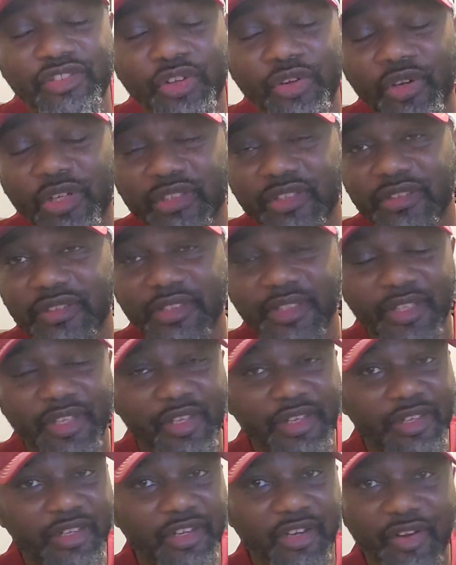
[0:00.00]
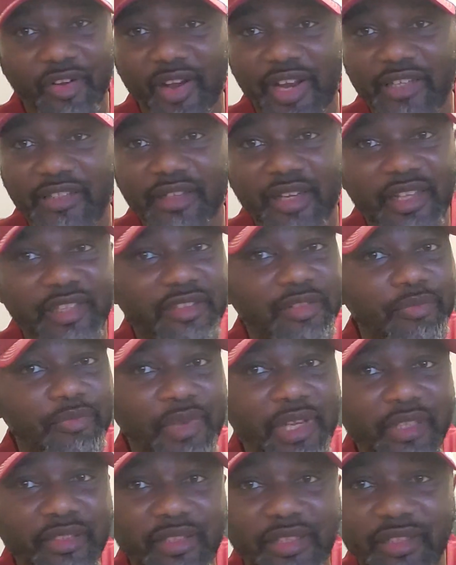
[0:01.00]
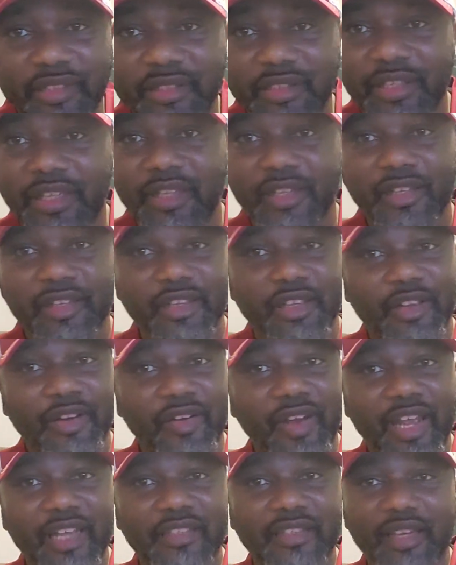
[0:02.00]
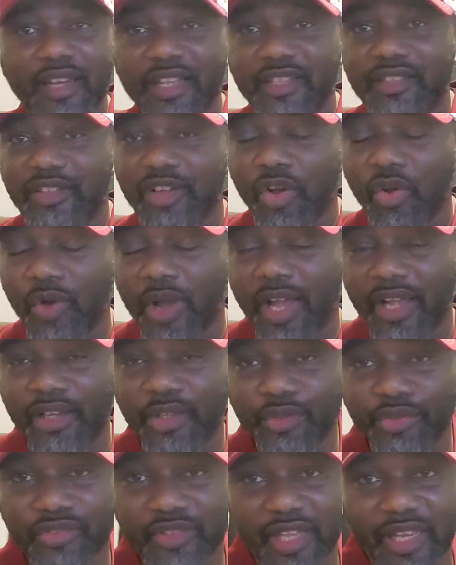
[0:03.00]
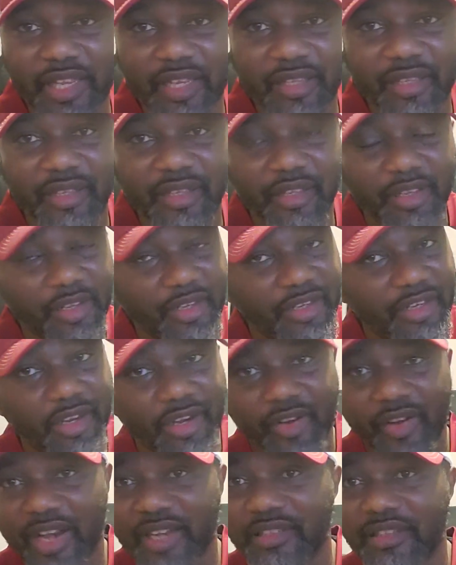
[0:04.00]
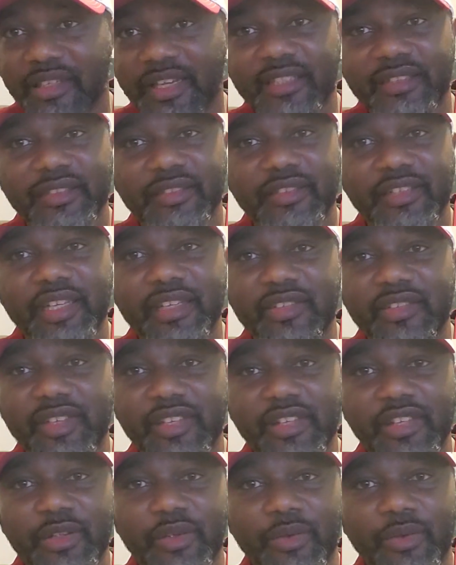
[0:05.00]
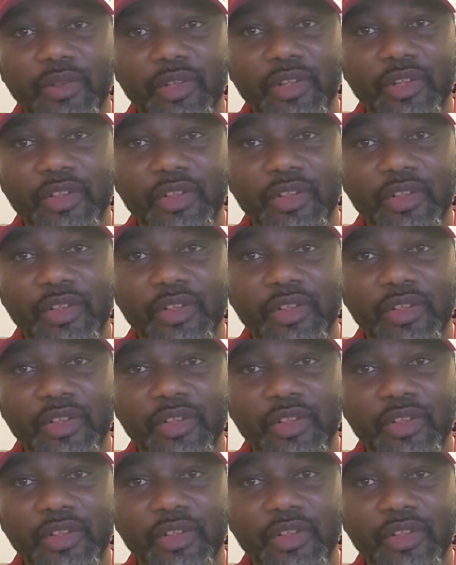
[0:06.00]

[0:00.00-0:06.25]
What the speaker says: Georgia. Congratulations, Michigan. Congratulations, Ohio State. Congratulations, TCU.